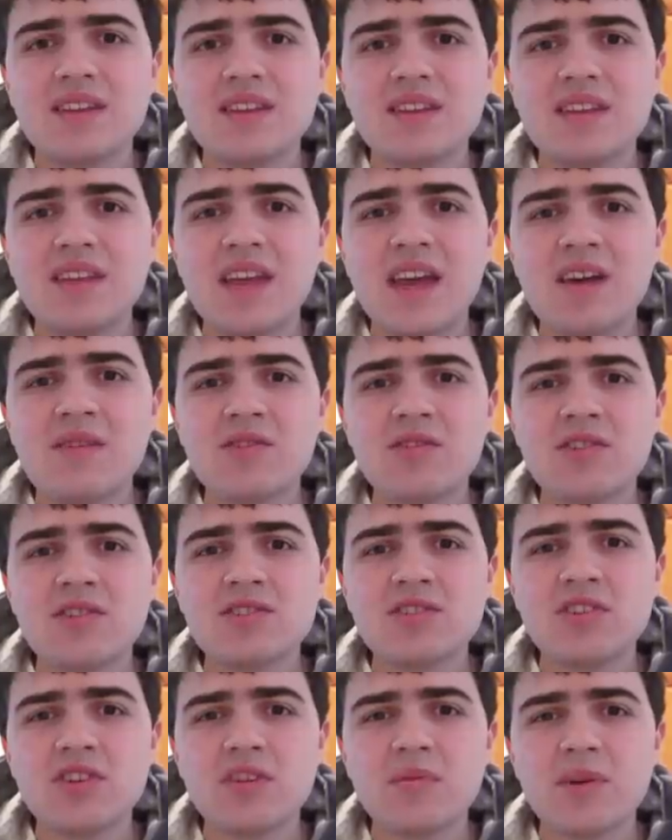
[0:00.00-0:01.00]
Now I'm
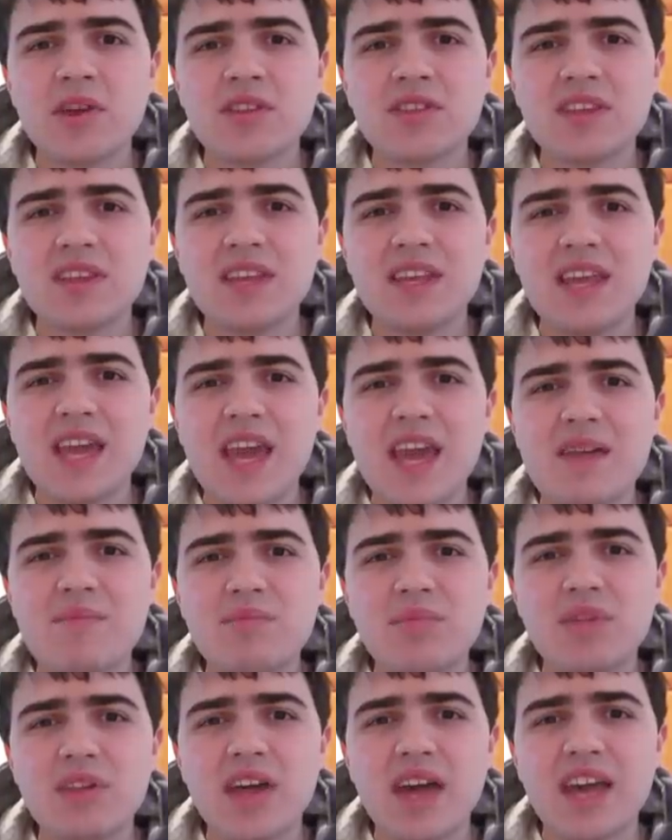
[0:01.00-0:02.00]
going to talk about the
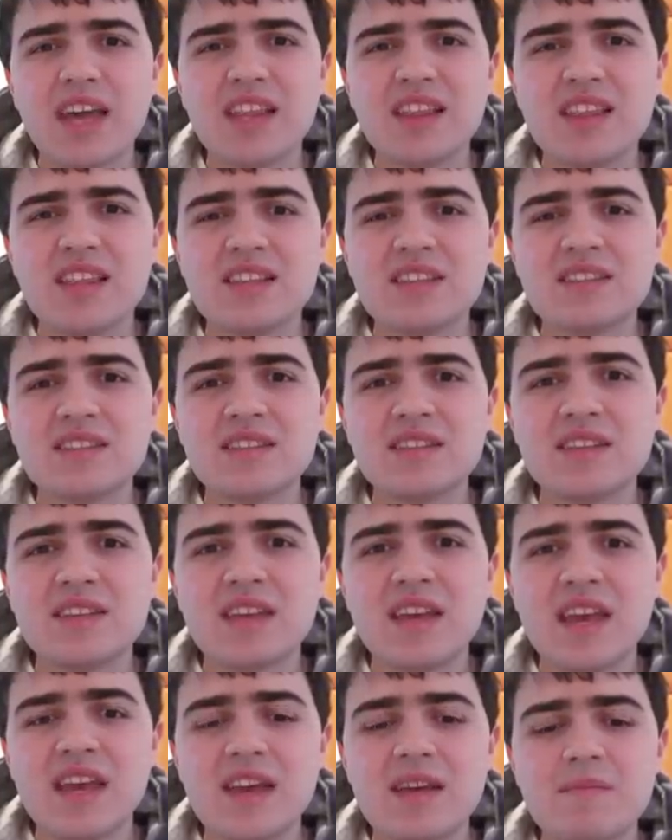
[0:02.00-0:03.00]
gameplay in this
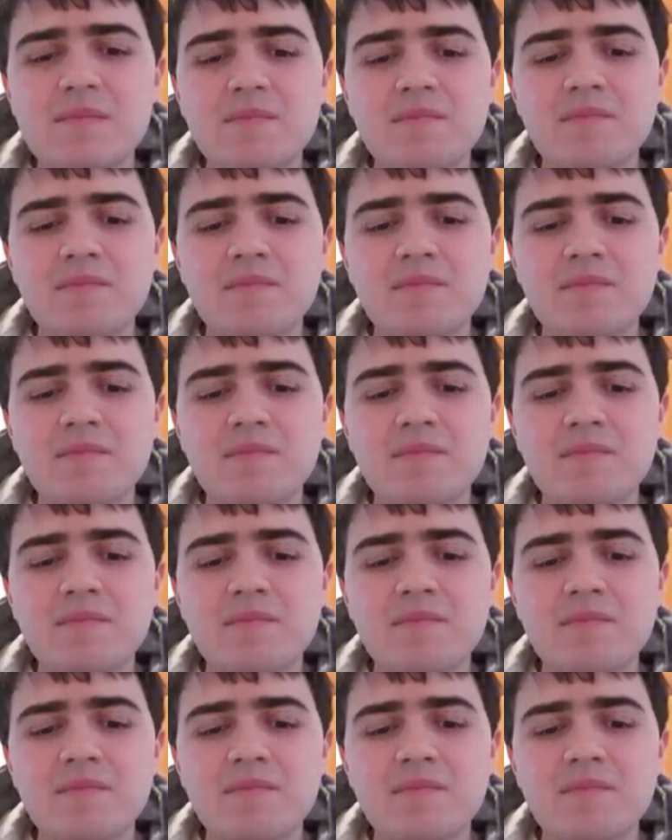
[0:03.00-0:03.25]
game.